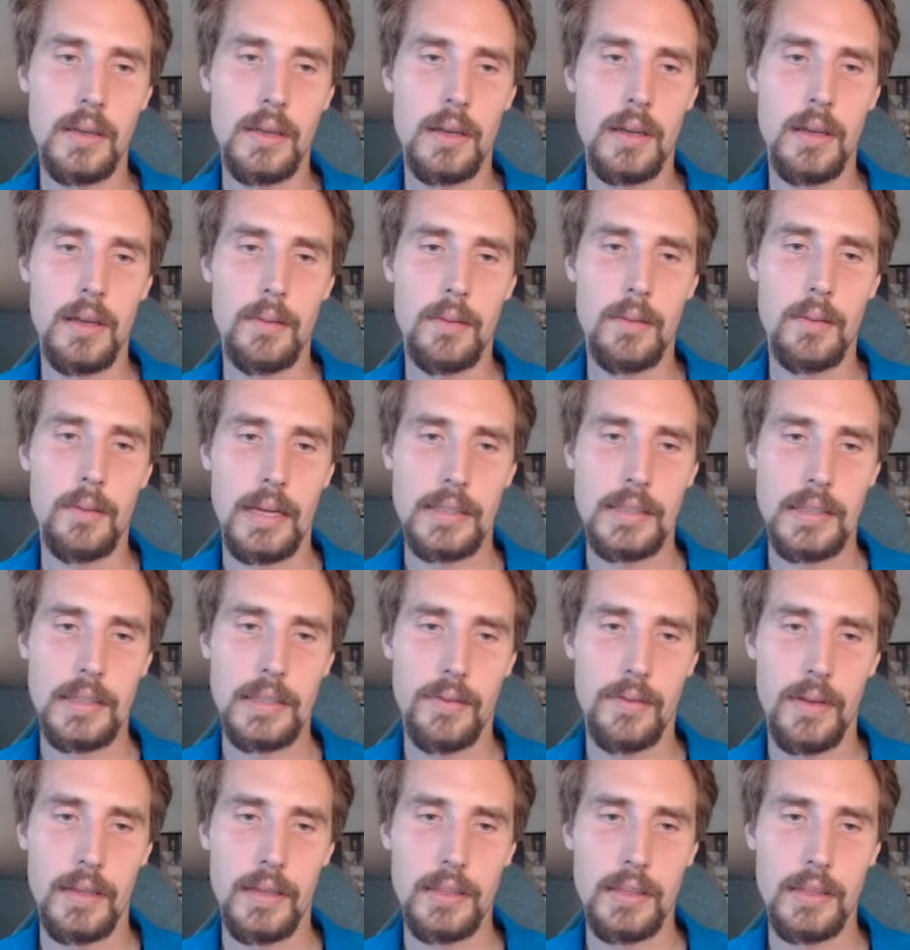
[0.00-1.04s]
because if
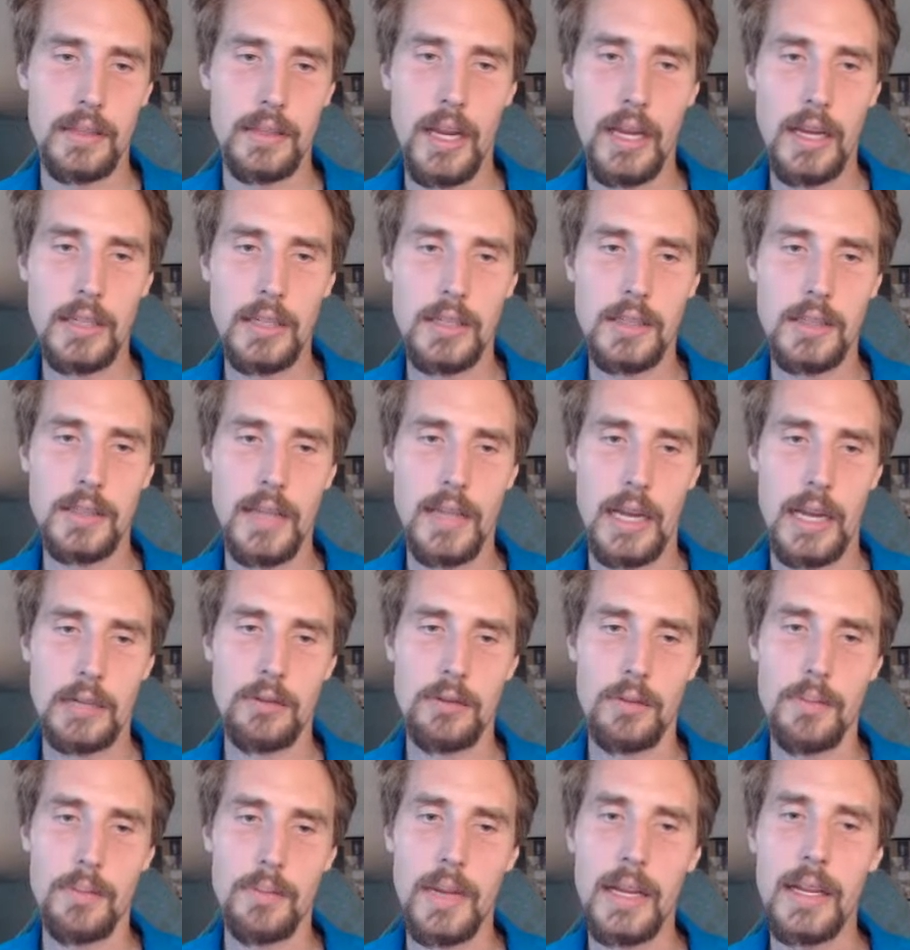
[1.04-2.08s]
it changes the
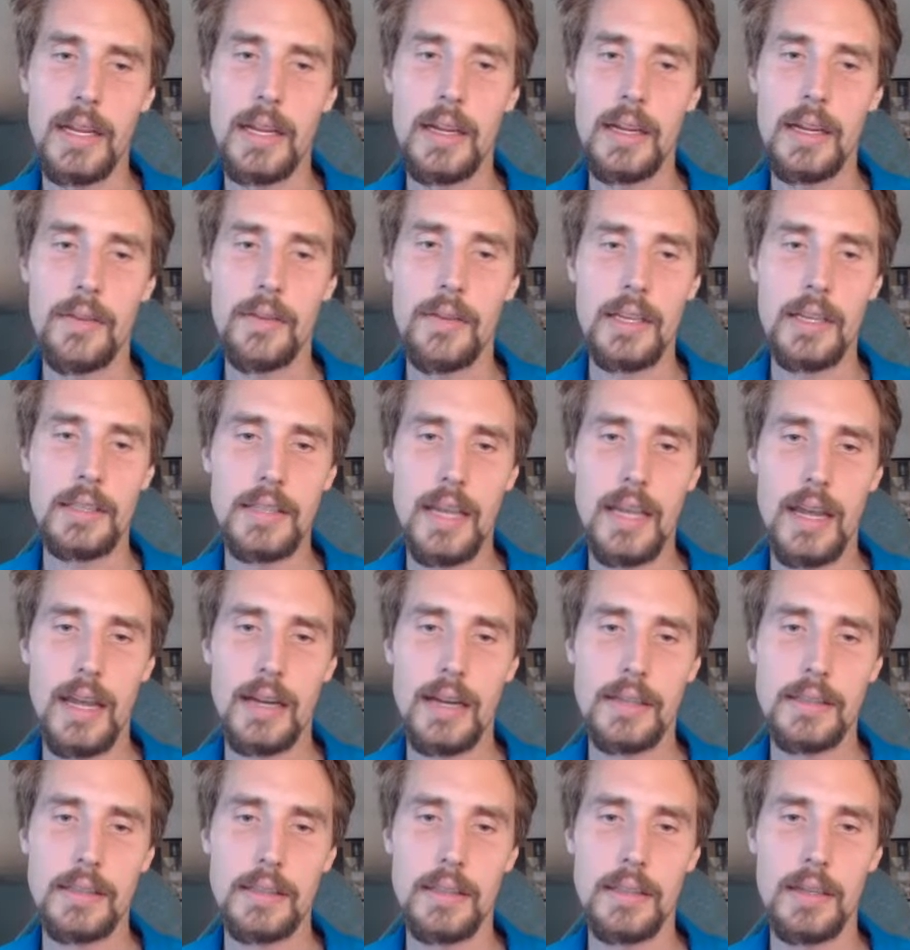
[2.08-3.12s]
actual meaning of the
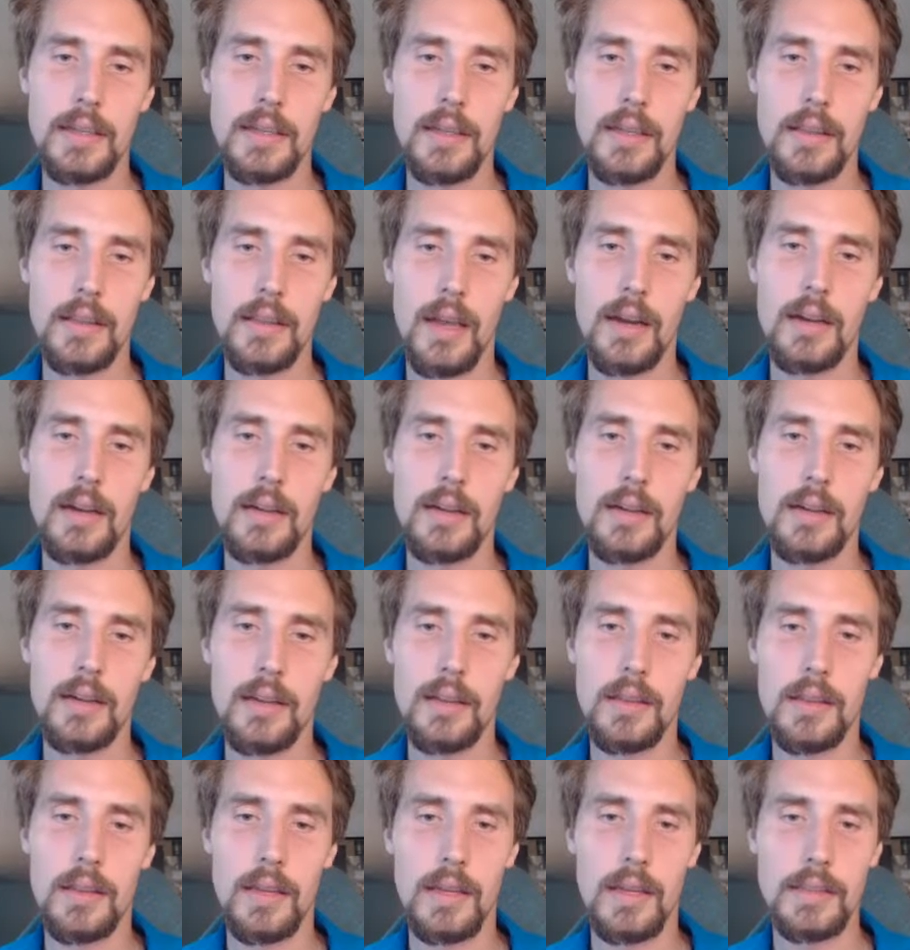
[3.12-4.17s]
text, then
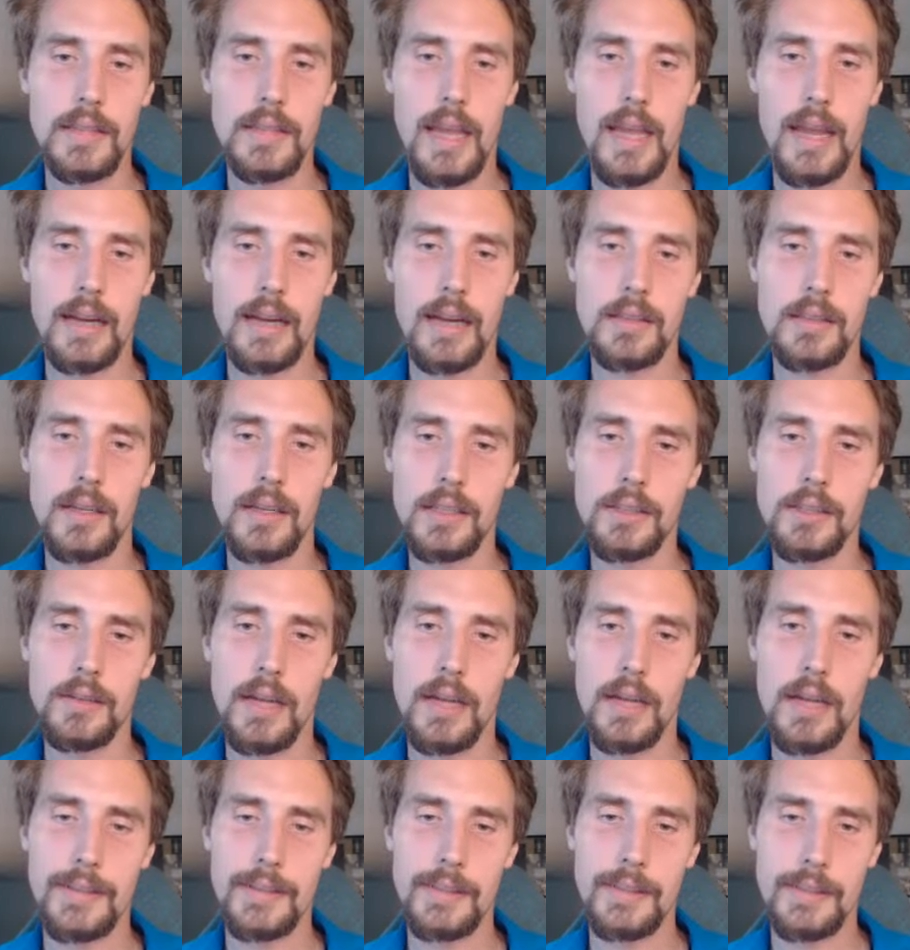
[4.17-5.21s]
the attack is also
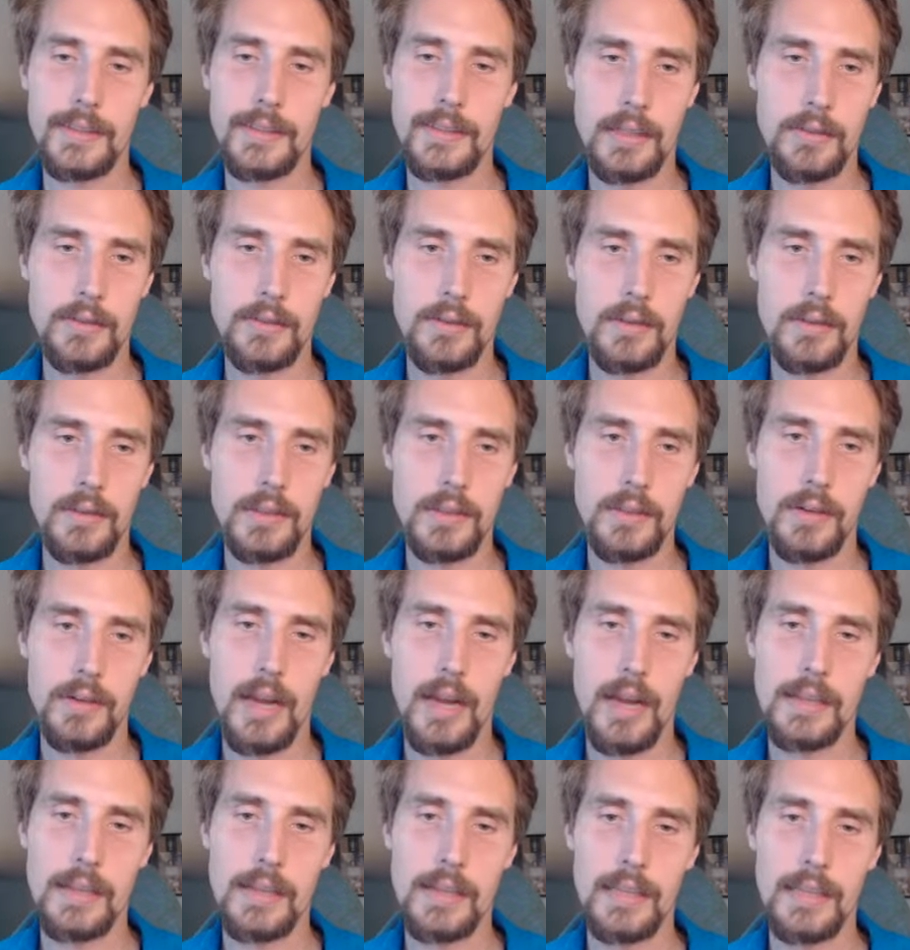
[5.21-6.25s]
not successful. So it
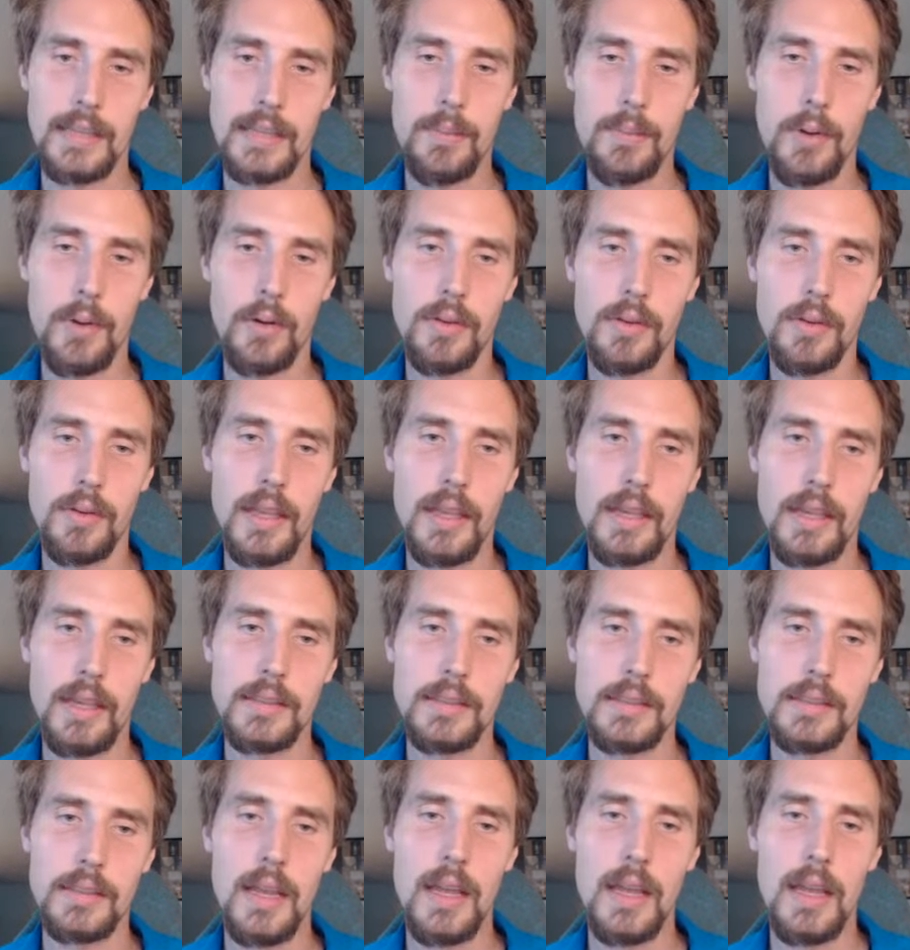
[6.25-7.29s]
has to keep both of
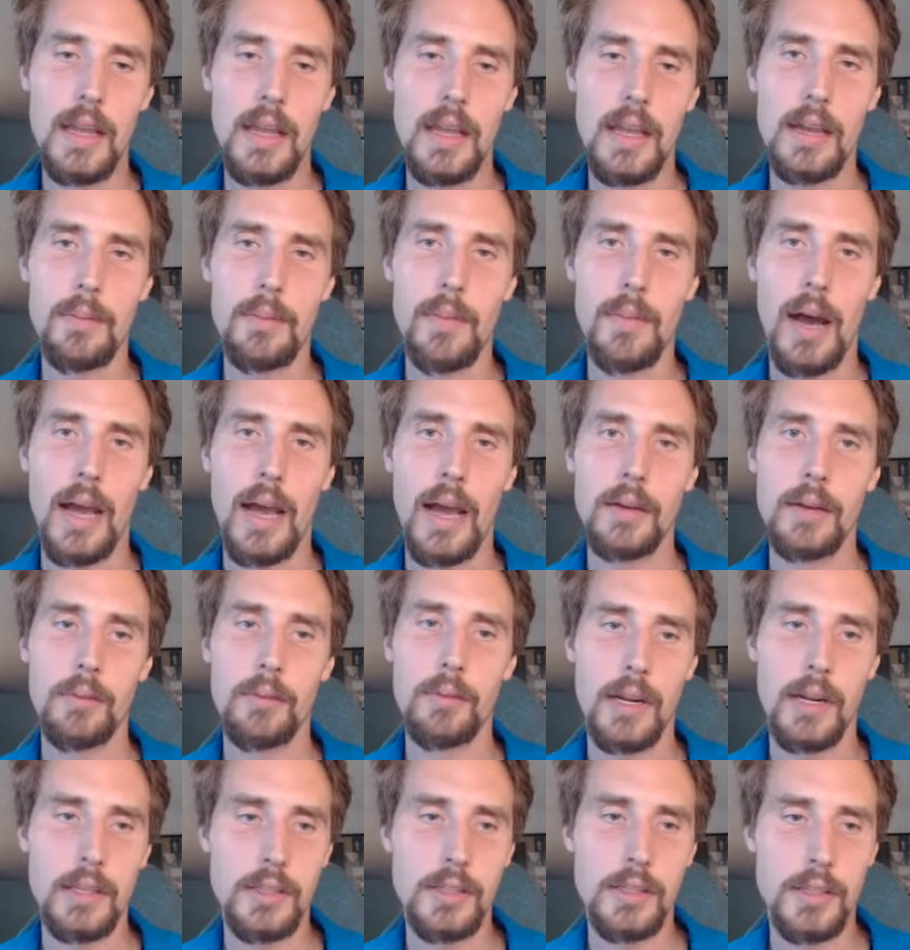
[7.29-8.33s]
these in mind
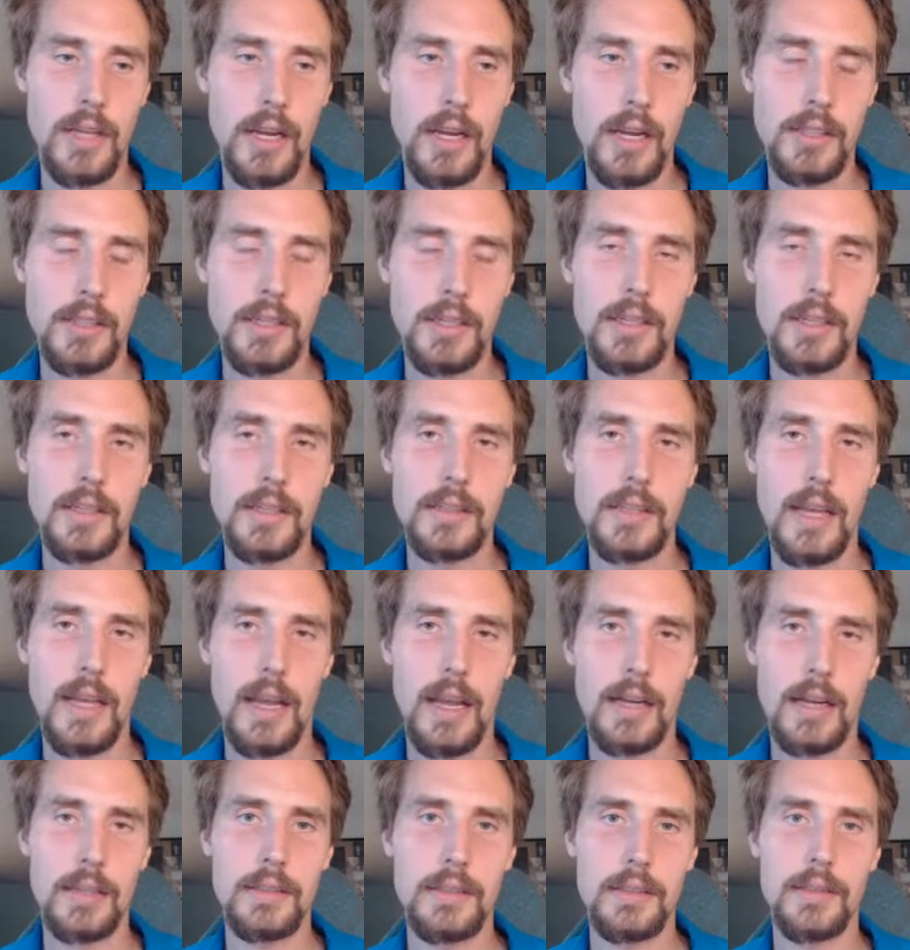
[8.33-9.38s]
when it's changing
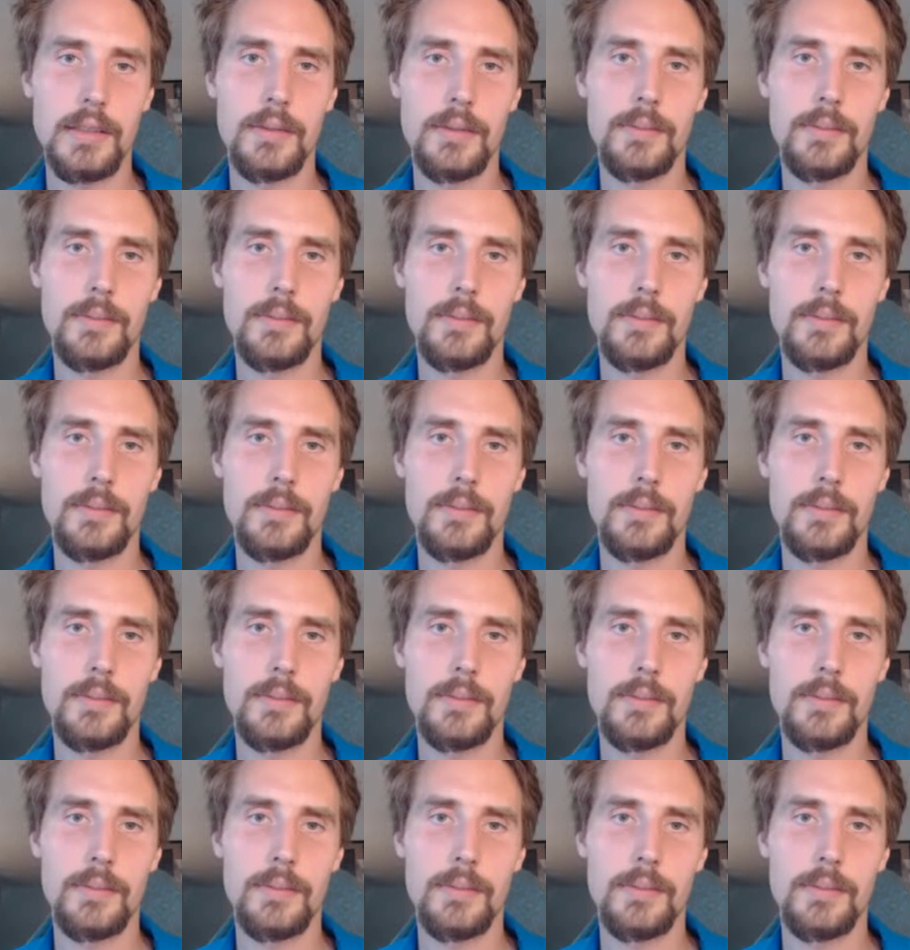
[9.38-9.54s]
text.